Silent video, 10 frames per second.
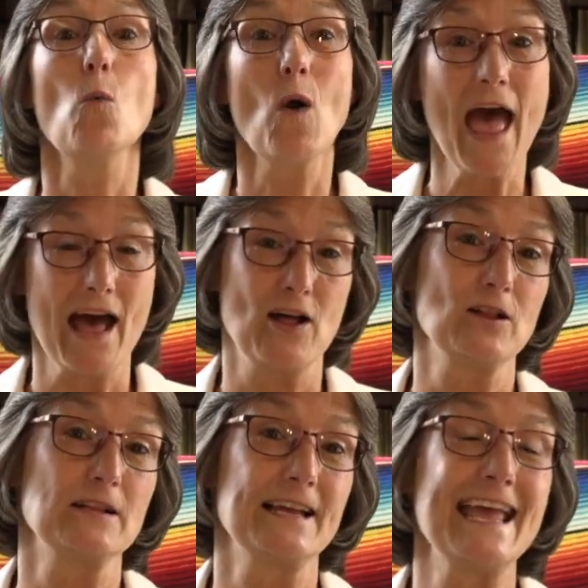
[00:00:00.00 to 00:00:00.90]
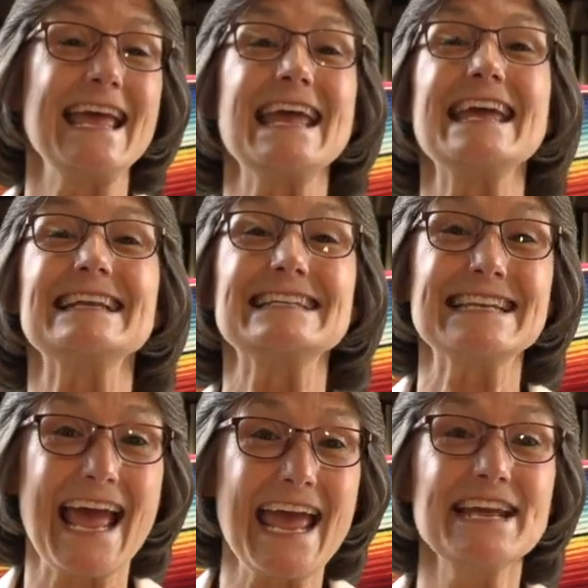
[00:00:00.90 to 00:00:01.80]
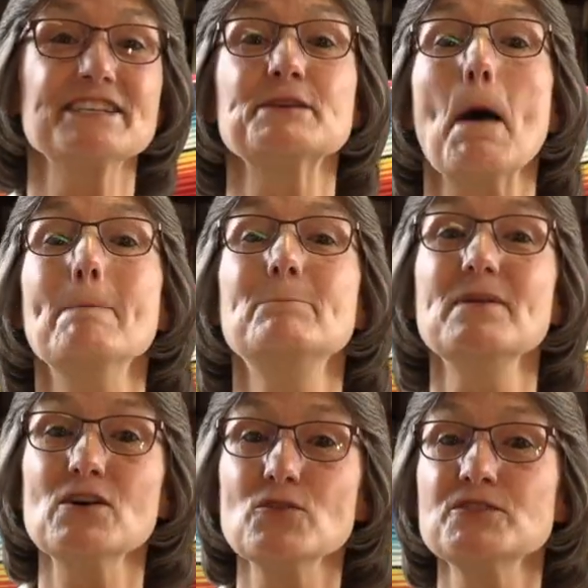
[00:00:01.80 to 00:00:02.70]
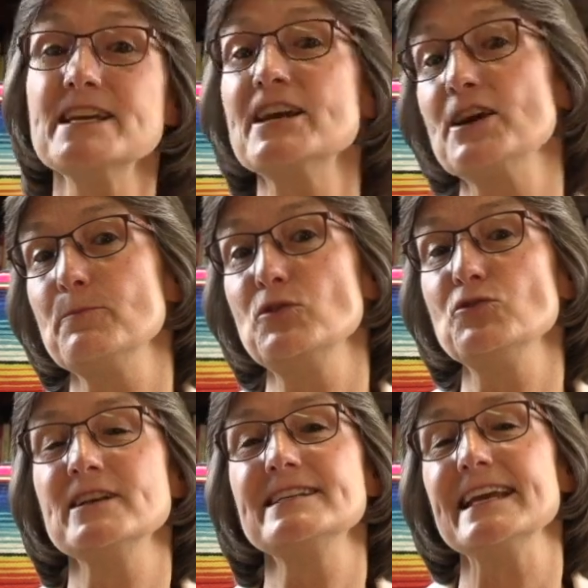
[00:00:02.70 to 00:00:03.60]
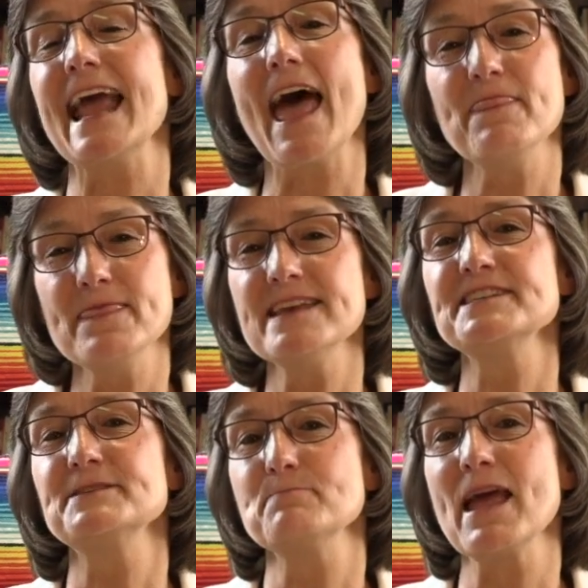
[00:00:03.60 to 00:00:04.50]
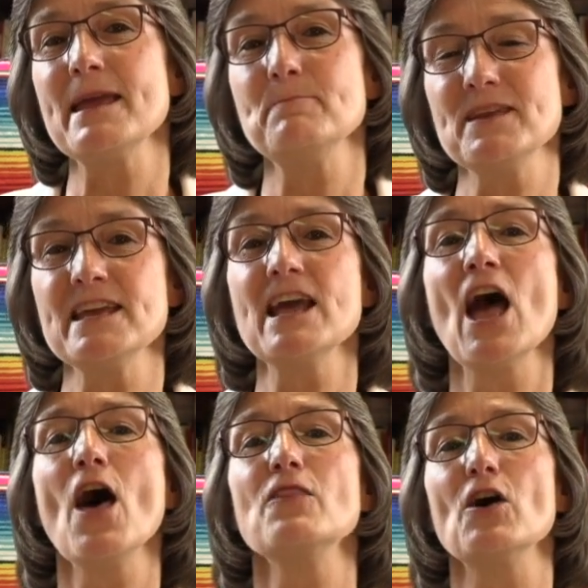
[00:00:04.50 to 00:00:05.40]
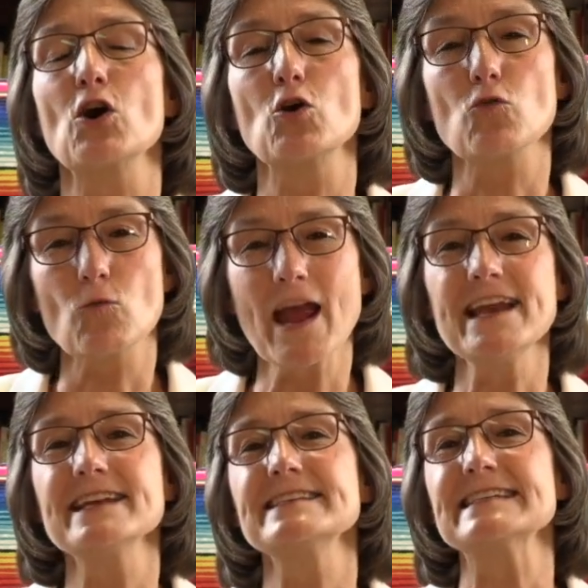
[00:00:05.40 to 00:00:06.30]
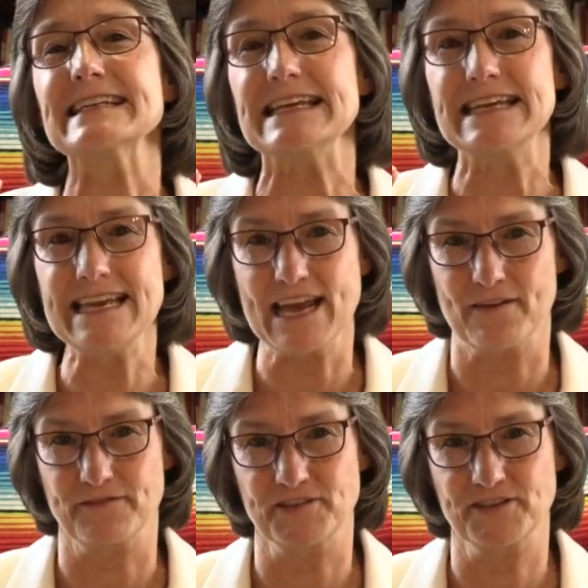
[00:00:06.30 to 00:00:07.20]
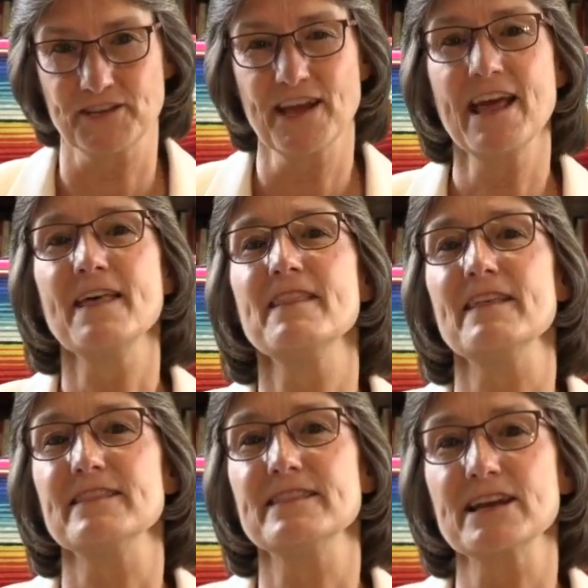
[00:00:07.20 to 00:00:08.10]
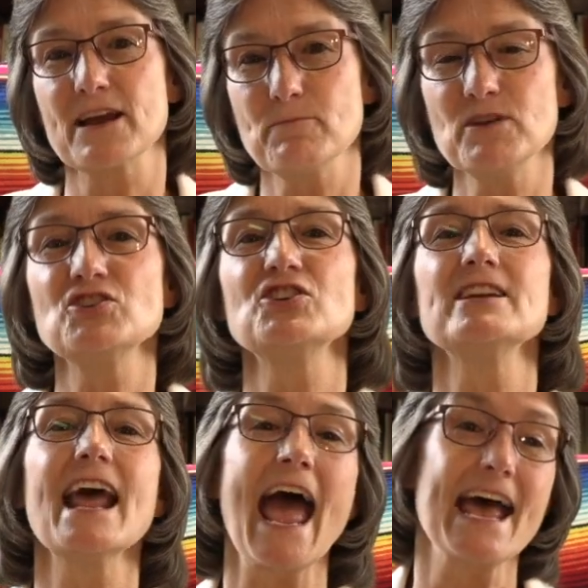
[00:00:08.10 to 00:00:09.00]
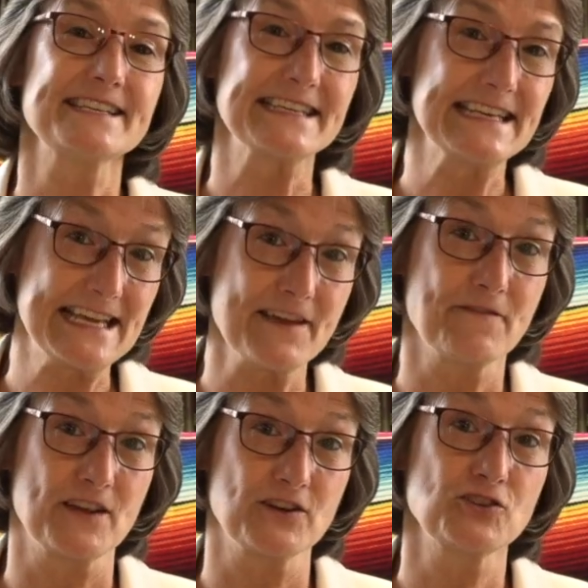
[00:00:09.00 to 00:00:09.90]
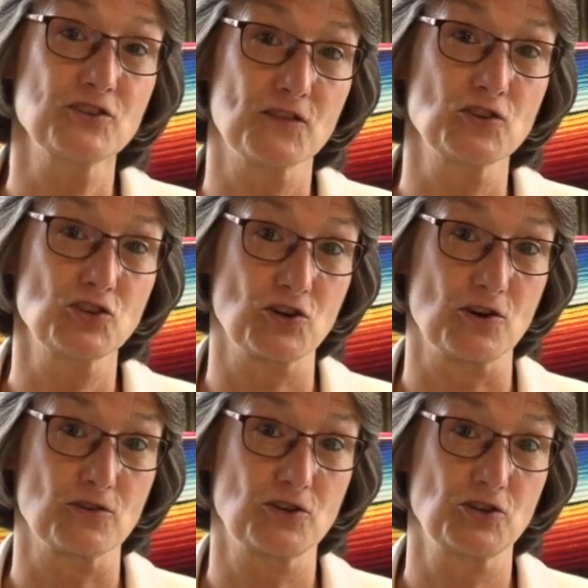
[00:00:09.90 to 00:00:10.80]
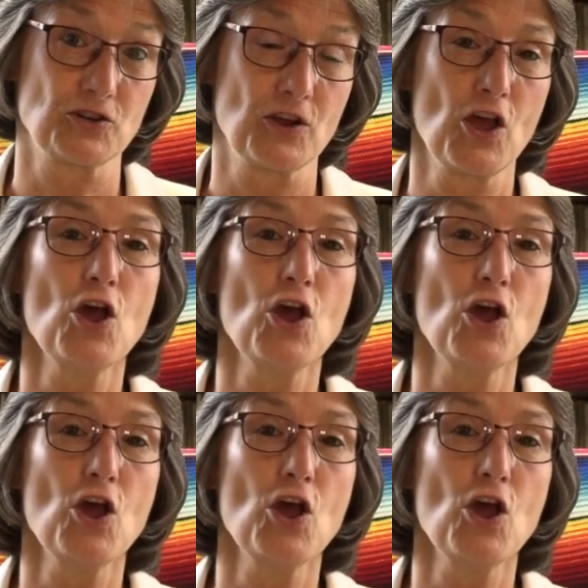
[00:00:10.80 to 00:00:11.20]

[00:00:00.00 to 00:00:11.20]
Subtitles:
Well, it takes building community, and this may be the greatest gift that the commission has given to the church.